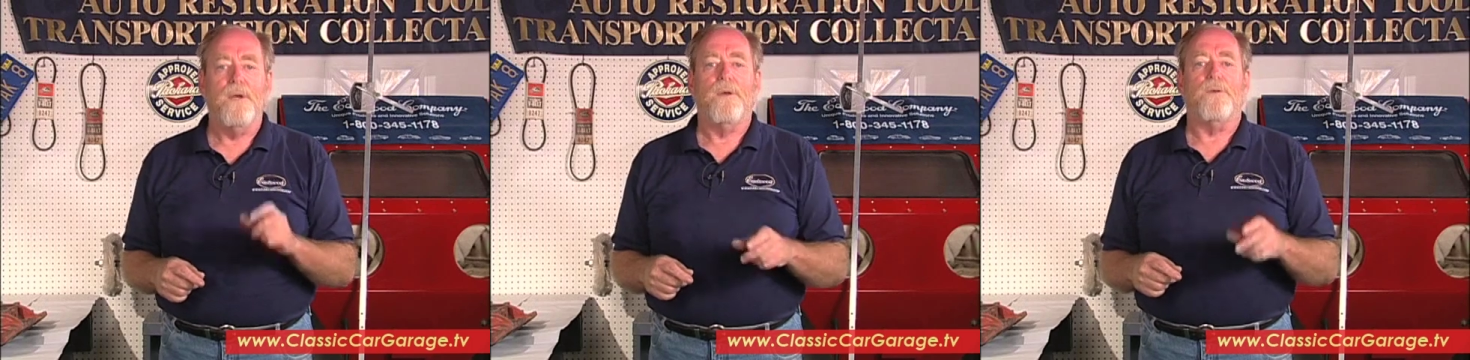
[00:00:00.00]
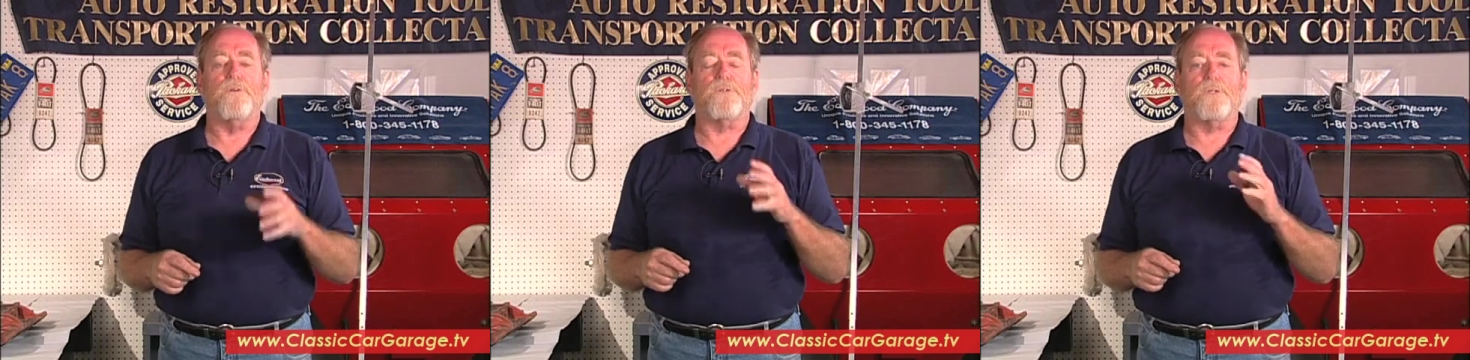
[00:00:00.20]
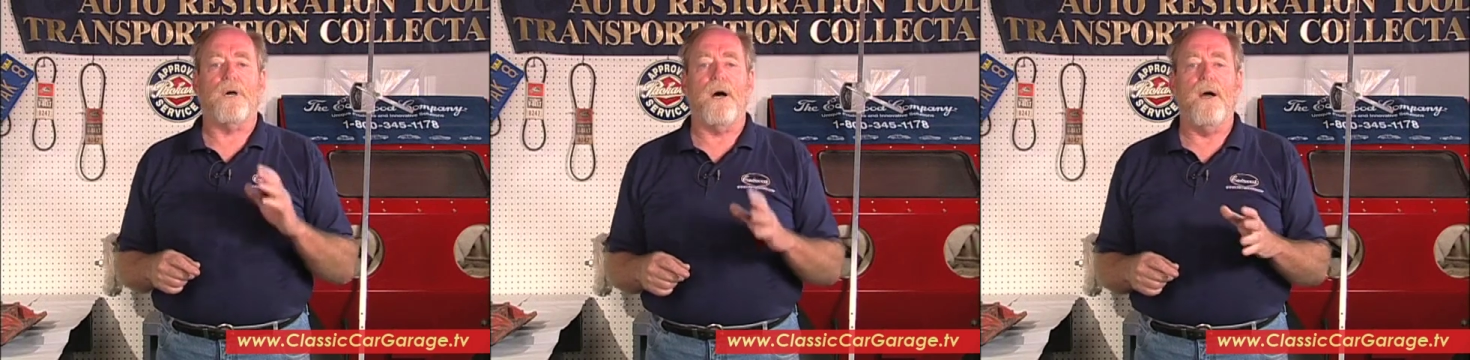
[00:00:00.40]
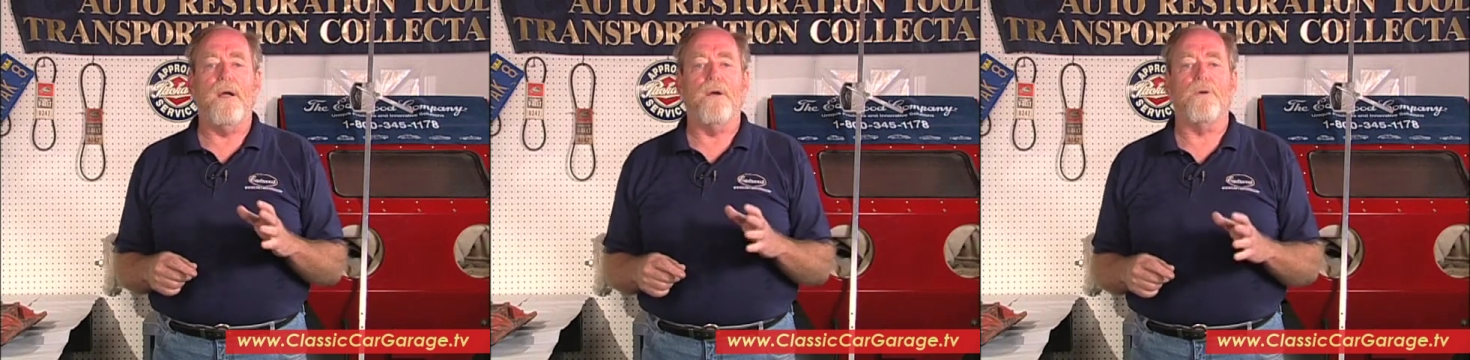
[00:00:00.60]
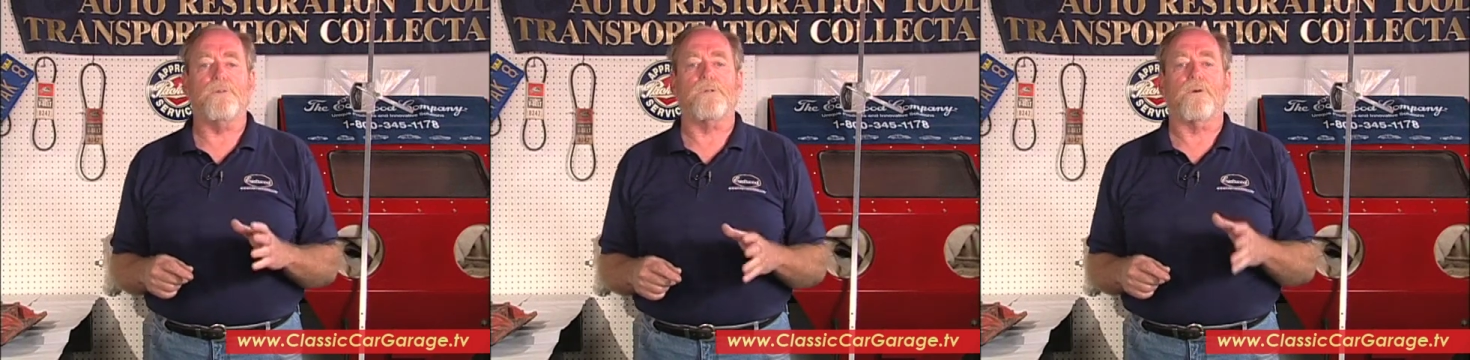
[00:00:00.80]
your
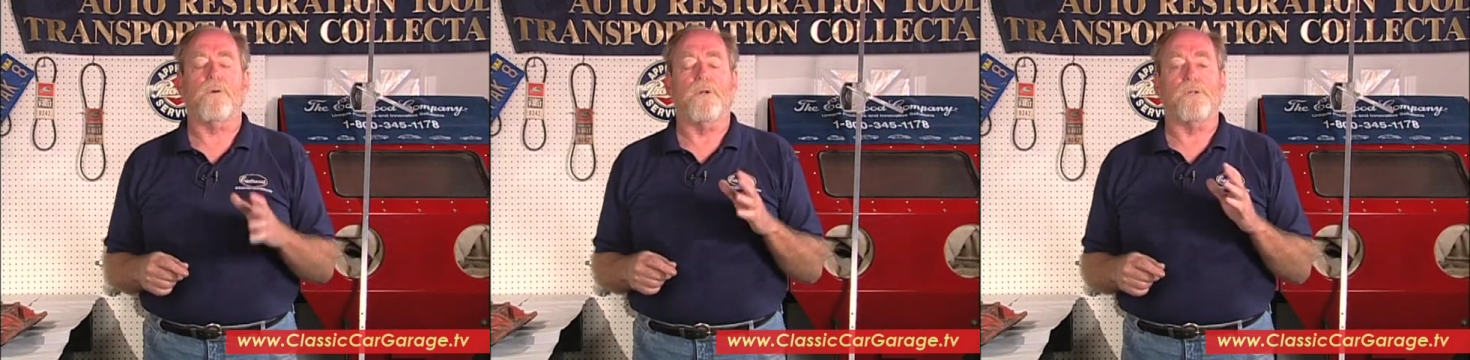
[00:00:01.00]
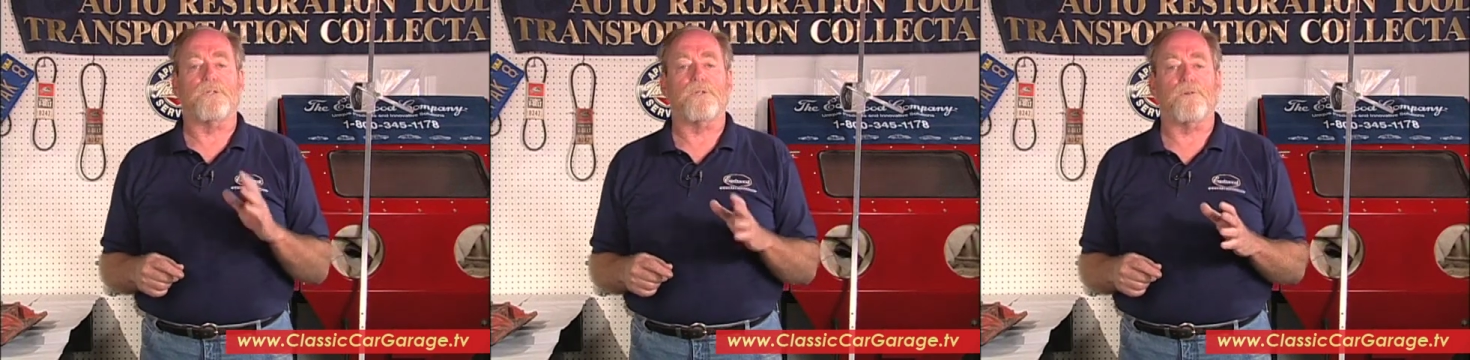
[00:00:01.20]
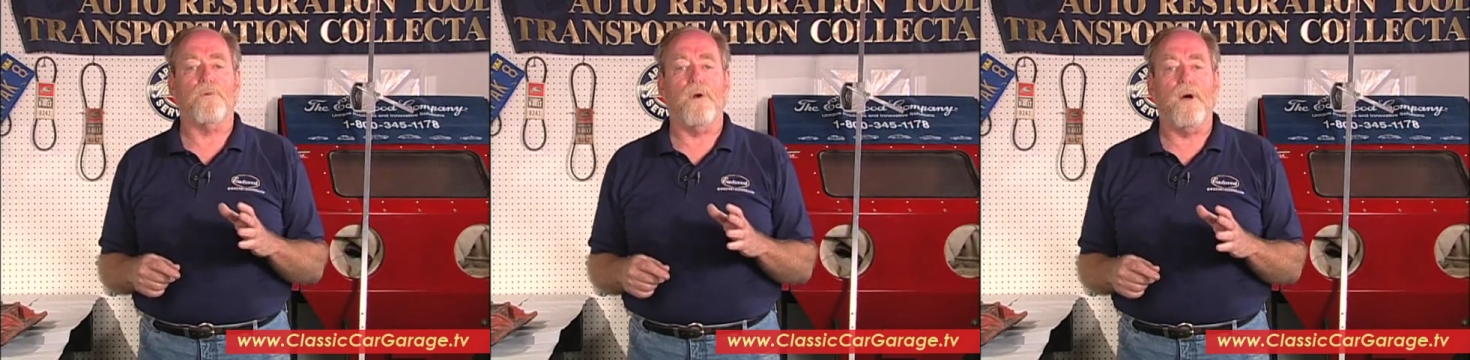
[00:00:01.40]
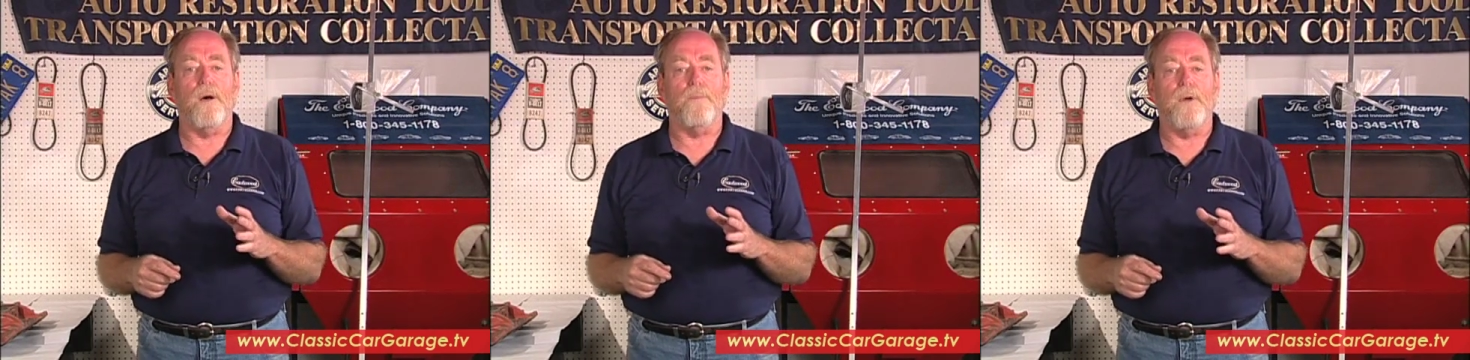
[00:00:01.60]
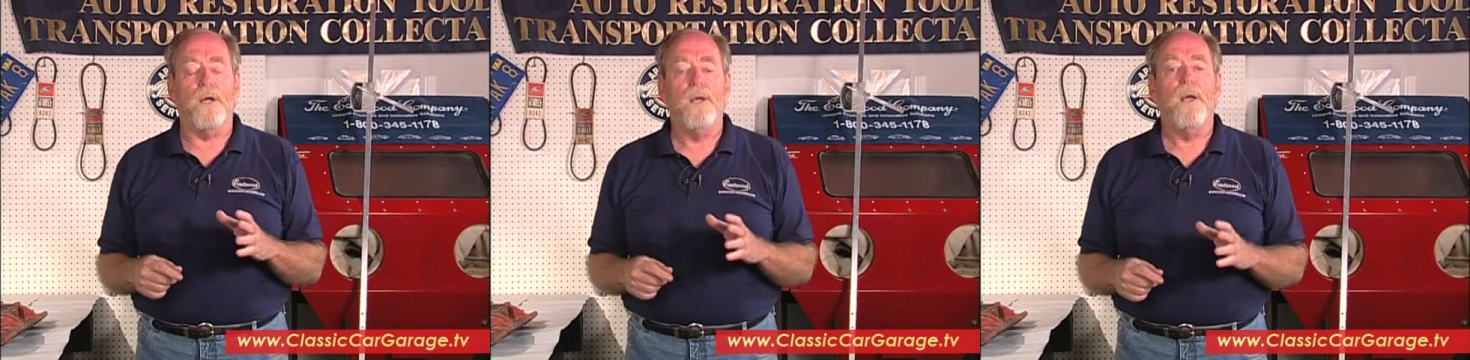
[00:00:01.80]
tires are going to
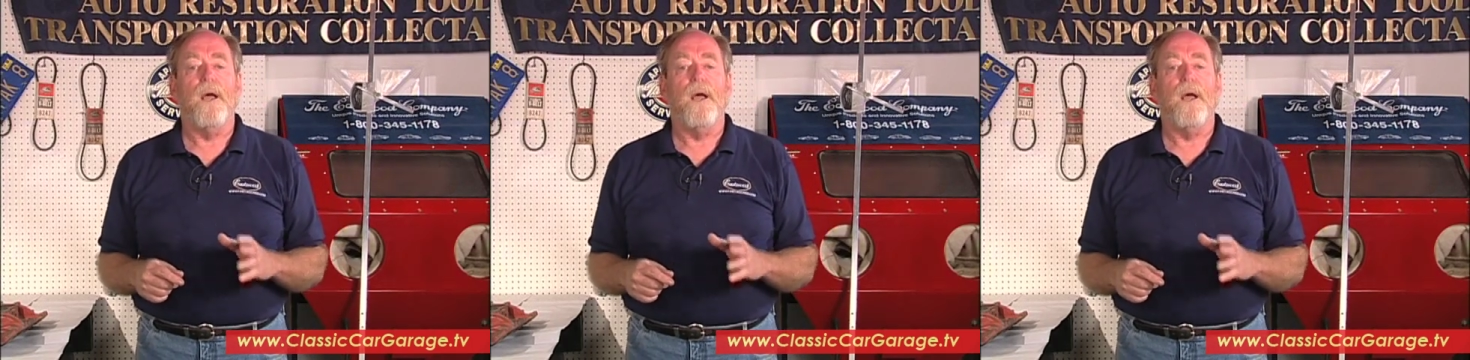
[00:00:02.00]
scrub